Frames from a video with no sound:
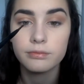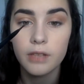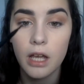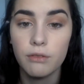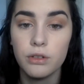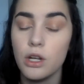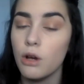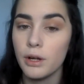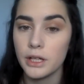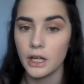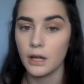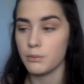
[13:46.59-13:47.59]
I have no
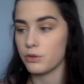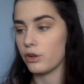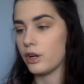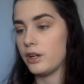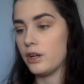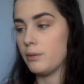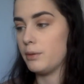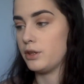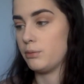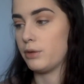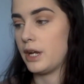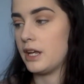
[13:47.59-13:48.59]
idea, I'm sorry about
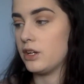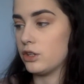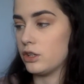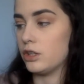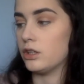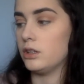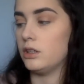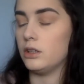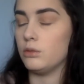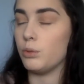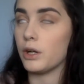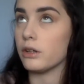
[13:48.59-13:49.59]
the brand or
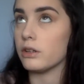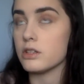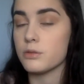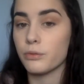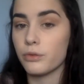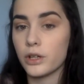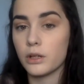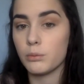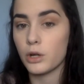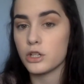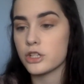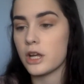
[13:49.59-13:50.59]
where this freaking
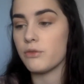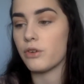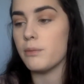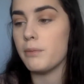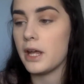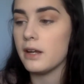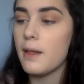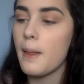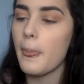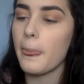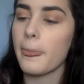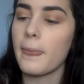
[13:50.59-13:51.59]
brush came from, but
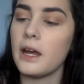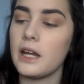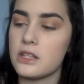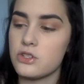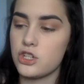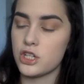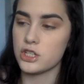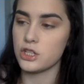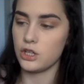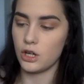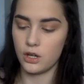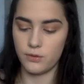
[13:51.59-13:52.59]
it's just
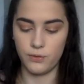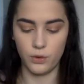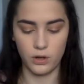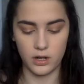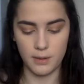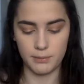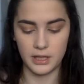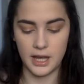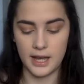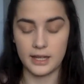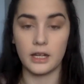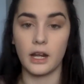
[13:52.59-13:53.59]
good for
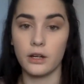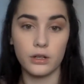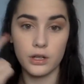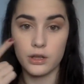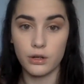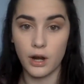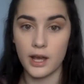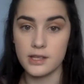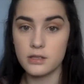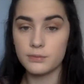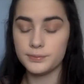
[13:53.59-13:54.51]
applying it underneath your eyes.